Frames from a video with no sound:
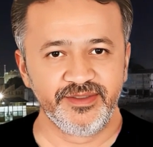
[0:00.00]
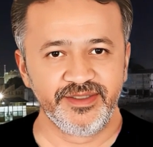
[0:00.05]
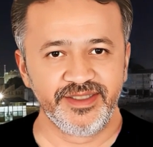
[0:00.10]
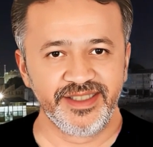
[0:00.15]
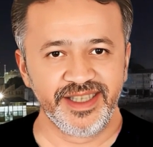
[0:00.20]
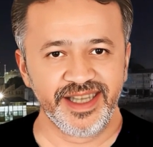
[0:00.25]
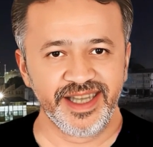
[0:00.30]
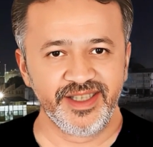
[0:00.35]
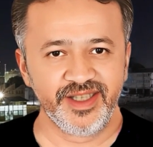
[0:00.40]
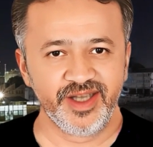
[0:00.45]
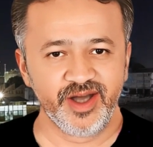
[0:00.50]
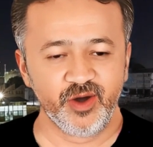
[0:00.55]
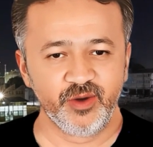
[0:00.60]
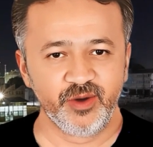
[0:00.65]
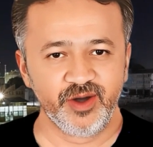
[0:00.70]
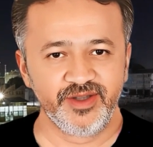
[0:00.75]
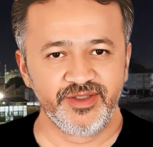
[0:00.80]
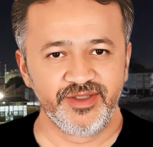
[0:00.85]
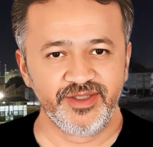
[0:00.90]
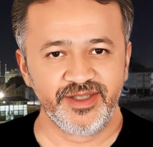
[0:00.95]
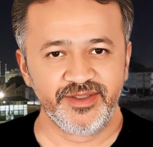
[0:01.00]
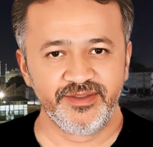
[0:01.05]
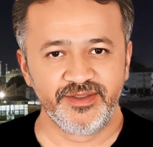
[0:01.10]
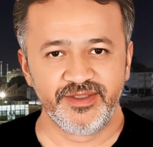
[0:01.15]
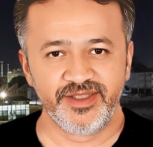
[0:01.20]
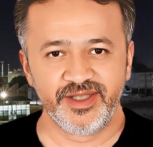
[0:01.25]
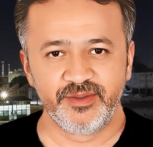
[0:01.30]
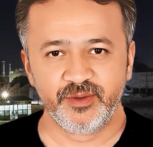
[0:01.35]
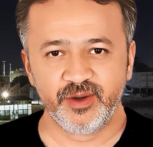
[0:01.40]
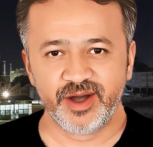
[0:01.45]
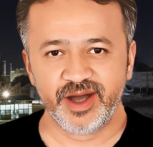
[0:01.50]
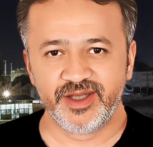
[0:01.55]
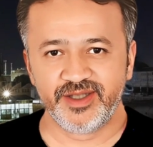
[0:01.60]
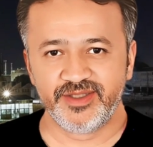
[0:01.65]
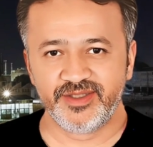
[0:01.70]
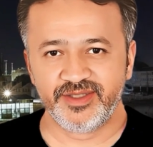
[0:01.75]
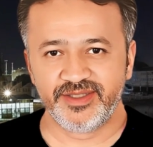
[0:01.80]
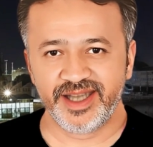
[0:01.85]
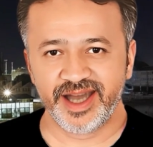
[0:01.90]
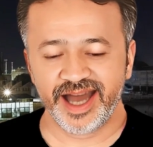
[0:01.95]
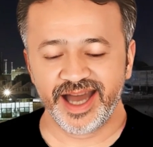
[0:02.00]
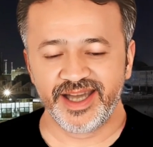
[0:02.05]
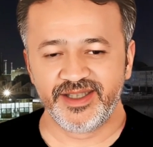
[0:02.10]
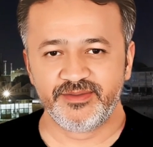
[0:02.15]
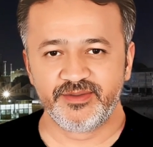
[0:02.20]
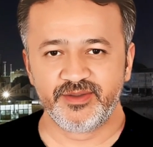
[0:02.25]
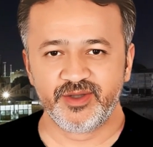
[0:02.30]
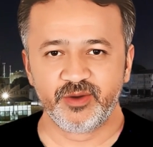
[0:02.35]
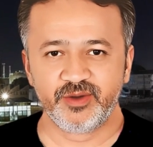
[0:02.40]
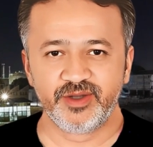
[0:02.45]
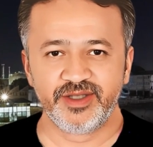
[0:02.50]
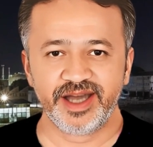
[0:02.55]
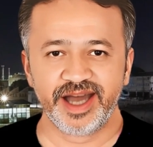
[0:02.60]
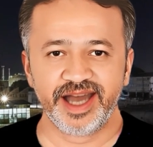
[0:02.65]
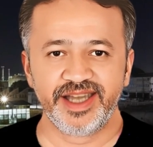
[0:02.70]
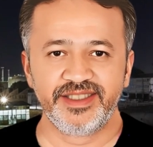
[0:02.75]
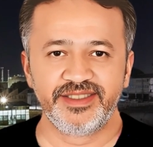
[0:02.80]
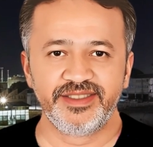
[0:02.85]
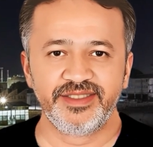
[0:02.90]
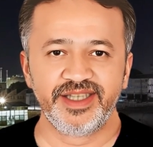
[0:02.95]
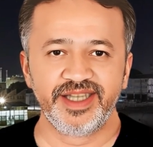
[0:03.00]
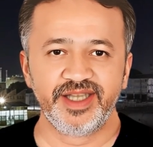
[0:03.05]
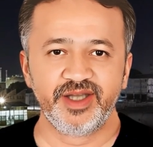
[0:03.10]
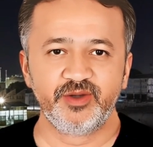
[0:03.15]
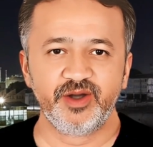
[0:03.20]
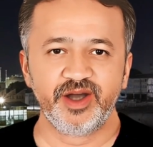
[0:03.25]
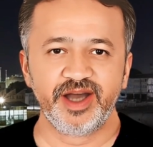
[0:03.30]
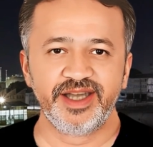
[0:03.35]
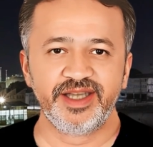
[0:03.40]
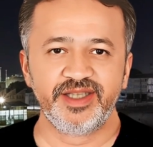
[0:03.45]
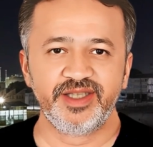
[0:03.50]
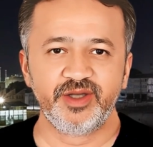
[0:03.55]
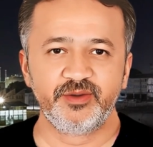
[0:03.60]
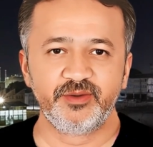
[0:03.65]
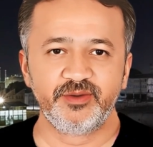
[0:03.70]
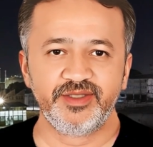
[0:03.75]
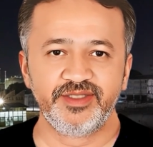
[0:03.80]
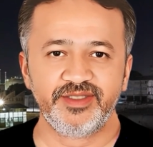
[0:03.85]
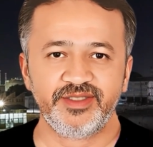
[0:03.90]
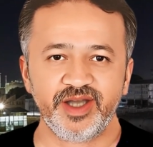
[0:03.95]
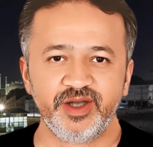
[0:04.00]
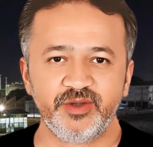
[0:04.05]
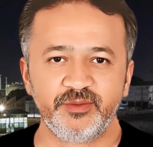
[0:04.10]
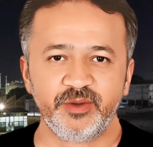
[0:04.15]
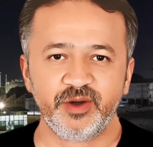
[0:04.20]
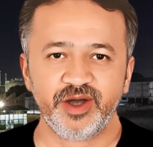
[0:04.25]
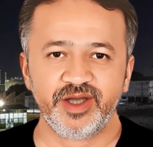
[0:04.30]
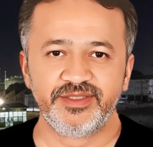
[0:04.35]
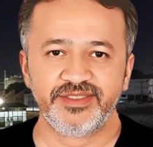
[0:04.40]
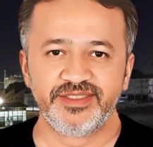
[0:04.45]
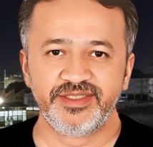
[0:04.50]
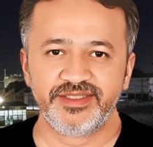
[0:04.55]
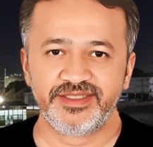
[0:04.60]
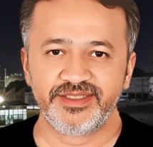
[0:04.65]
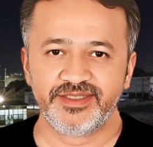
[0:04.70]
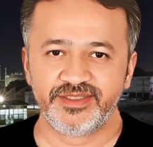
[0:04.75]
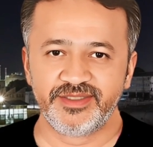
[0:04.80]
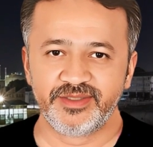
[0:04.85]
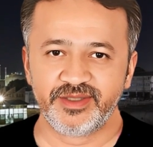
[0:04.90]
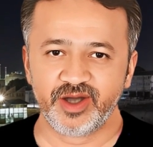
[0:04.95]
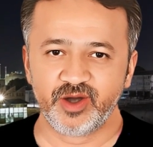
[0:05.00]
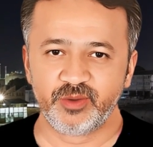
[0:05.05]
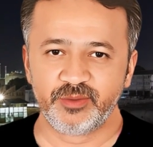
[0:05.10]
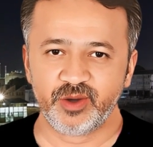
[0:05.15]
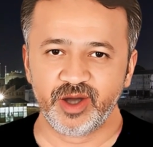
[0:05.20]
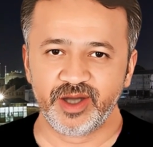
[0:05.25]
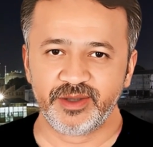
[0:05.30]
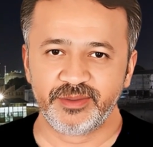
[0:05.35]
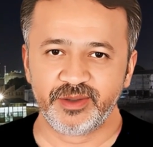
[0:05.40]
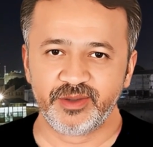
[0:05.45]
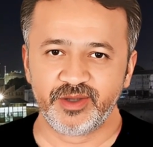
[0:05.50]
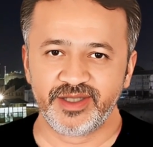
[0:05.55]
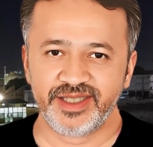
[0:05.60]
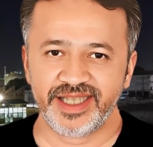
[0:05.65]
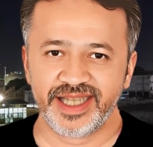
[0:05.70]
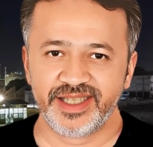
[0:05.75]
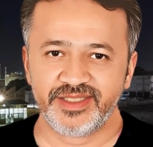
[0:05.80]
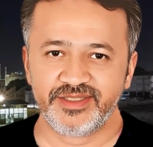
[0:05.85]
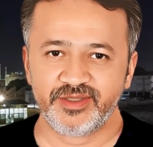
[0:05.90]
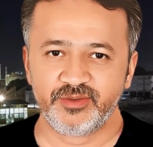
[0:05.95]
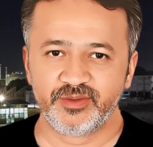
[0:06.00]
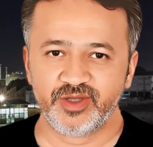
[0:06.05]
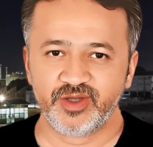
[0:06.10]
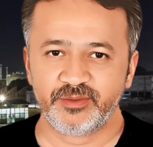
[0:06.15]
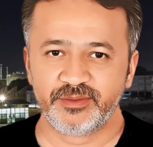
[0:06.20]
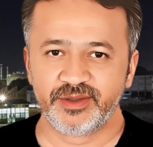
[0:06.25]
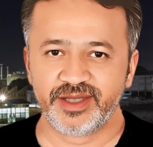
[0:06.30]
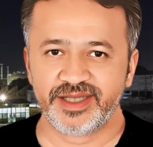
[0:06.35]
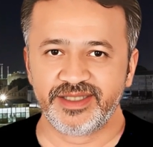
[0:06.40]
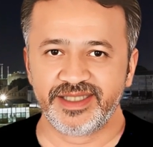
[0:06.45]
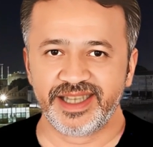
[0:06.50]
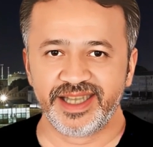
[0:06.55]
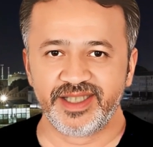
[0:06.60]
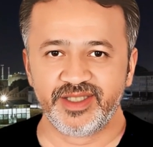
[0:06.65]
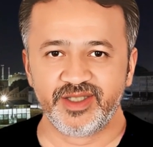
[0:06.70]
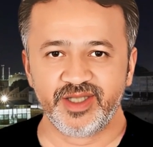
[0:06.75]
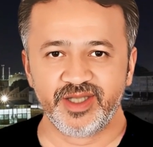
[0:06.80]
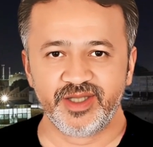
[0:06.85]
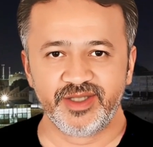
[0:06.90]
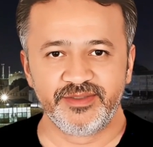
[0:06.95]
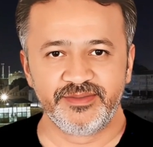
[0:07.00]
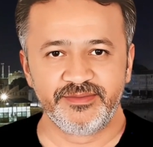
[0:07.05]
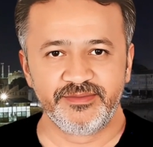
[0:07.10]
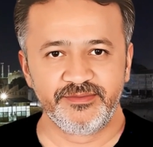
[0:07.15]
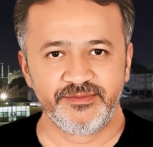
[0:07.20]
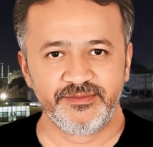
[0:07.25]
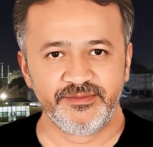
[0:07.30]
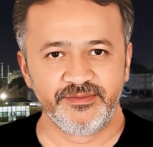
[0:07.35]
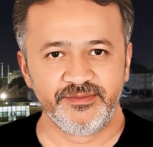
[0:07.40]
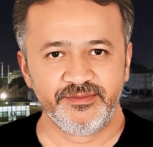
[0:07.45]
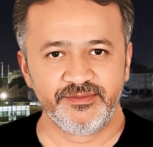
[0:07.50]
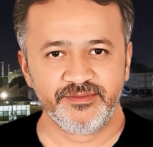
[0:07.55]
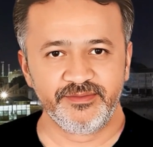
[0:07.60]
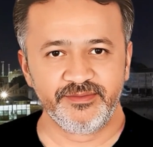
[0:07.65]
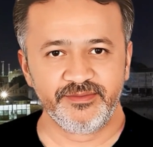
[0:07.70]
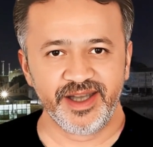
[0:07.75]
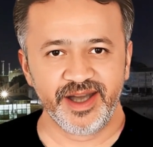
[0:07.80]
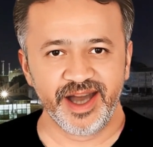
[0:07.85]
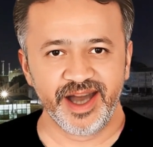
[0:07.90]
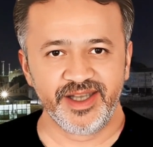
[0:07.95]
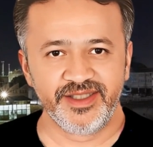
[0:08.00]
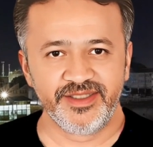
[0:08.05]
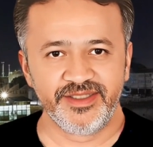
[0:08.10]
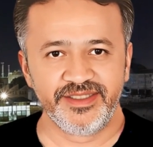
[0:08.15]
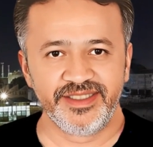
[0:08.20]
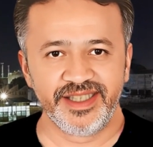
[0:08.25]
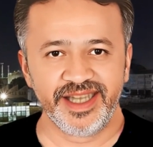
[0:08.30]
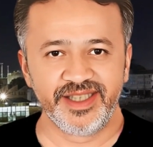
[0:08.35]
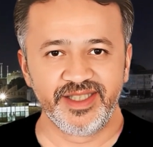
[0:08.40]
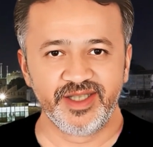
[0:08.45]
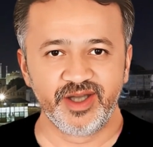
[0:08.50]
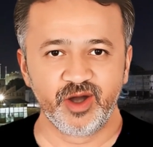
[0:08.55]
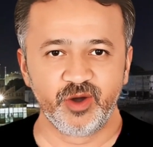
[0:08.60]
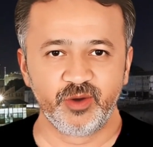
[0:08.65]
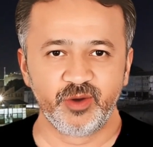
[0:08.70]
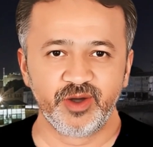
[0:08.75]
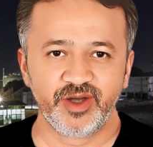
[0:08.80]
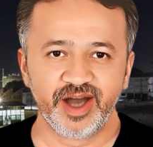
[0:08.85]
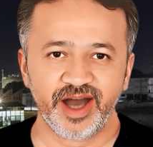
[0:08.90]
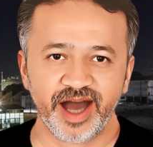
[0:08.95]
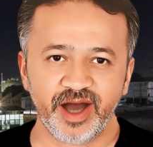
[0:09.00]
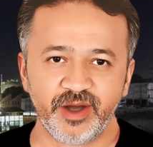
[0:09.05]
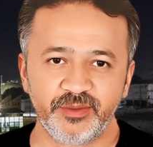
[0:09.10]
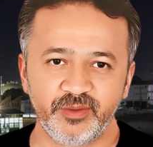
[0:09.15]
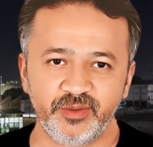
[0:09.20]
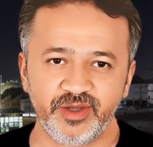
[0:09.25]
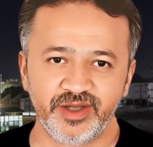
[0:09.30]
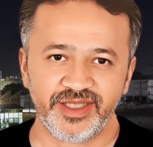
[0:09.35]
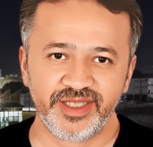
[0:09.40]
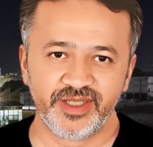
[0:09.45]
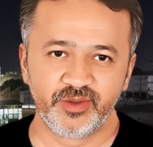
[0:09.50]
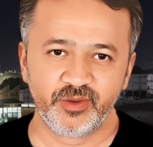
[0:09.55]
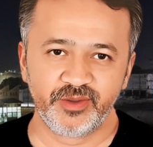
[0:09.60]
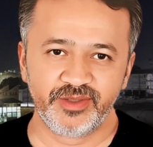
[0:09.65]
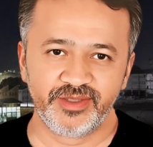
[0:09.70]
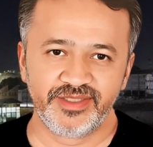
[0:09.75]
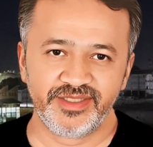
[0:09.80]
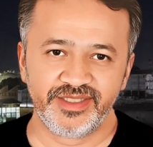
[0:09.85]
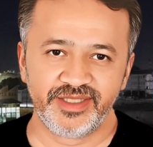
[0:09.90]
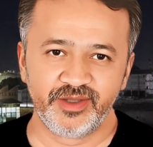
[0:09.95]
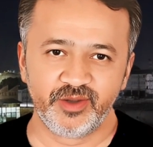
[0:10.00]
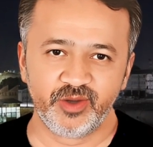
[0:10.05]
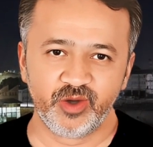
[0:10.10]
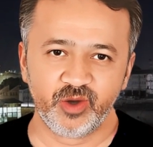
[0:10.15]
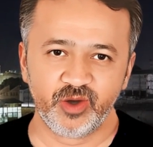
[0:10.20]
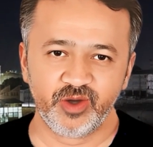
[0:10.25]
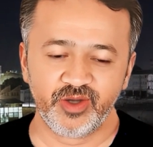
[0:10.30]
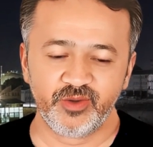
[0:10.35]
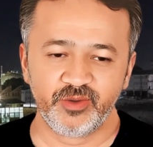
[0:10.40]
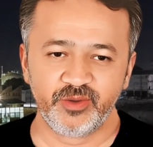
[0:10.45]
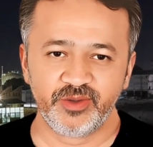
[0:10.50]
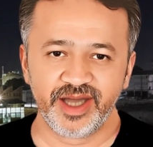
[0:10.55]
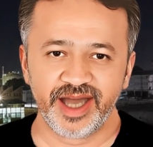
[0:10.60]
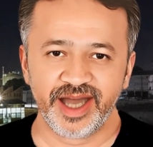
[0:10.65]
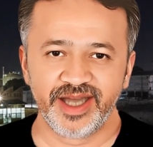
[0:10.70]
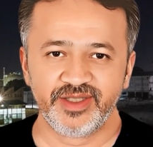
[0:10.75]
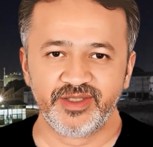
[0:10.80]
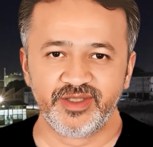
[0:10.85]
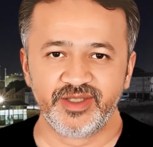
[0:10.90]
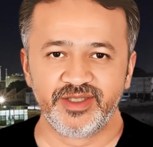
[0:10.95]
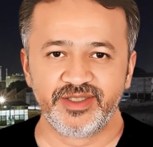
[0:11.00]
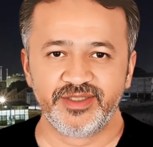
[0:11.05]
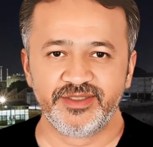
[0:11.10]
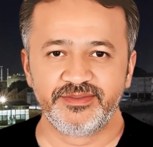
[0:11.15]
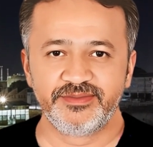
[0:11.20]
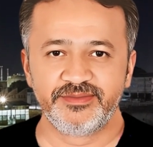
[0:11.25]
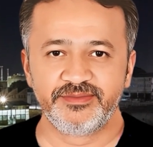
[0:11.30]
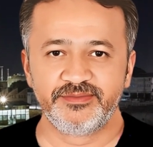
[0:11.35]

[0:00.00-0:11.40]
Delayed cokers, visbreakers, and fluid catalytic cracking units are processes that are primarily endothermic in nature. A delayed coker operates with a zero-order reaction.